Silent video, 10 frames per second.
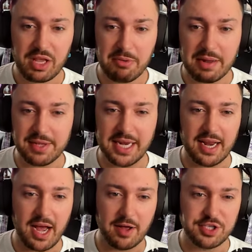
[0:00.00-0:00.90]
But I'm
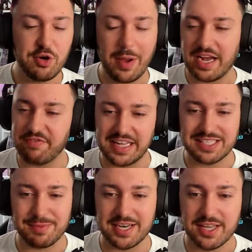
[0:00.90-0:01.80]
thinking a two-way
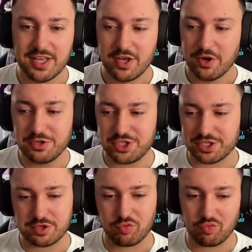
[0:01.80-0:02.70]
defenseman who's
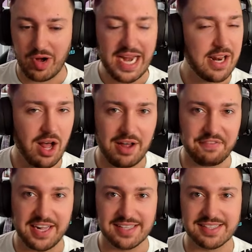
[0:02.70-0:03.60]
just great at
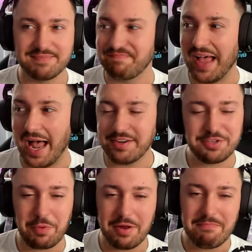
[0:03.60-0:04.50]
offense. I
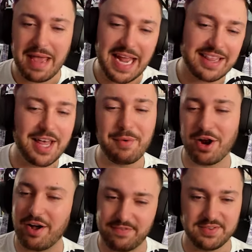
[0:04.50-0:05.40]
just want to make them an
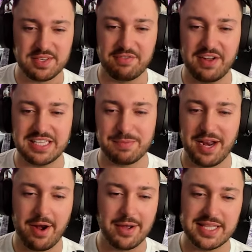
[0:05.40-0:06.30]
offensive
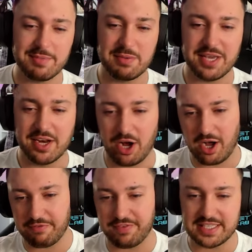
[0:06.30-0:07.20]
defenseman. I don't want them to be an
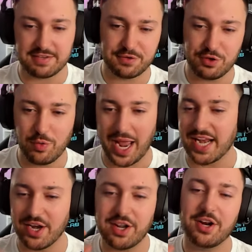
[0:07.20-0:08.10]
offensive
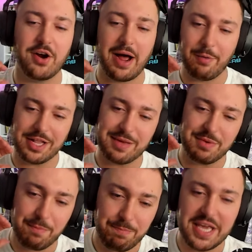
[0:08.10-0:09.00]
two-way. No. I want
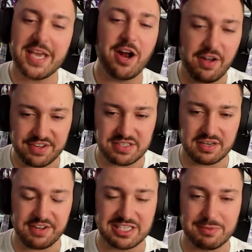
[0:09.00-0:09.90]
them to be an
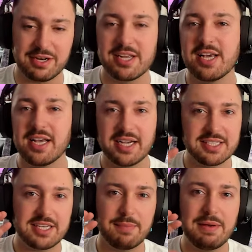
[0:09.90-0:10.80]
offensive defenseman
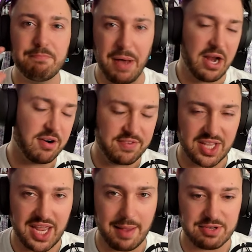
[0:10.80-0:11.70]
because it's going to be better for
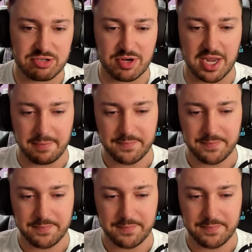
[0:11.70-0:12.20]
the chemistry.